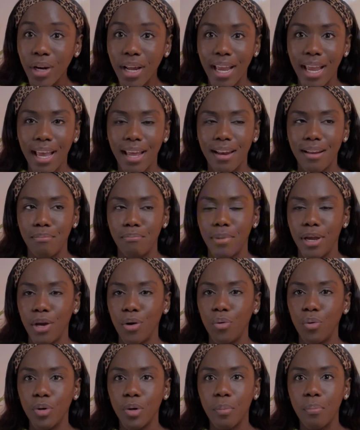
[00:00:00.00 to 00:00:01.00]
I had my
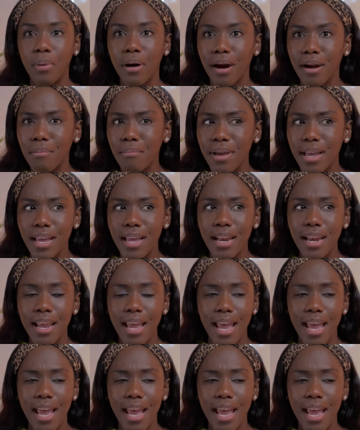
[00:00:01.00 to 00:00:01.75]
own apartment,